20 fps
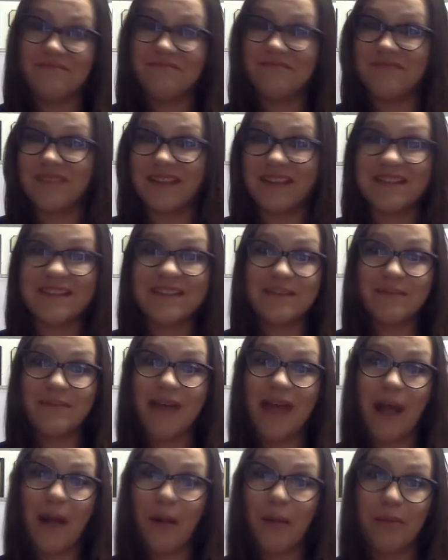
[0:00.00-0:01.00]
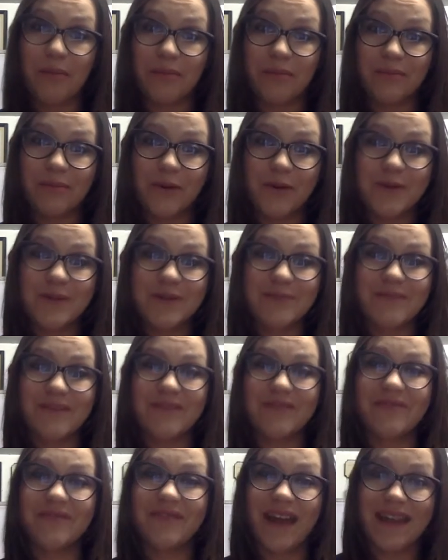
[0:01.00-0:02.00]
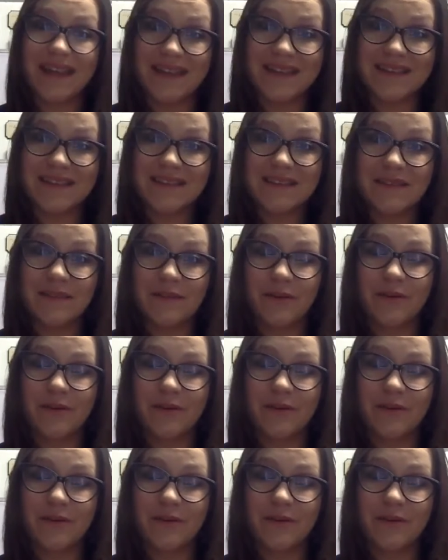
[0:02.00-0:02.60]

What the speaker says: need some help or some advice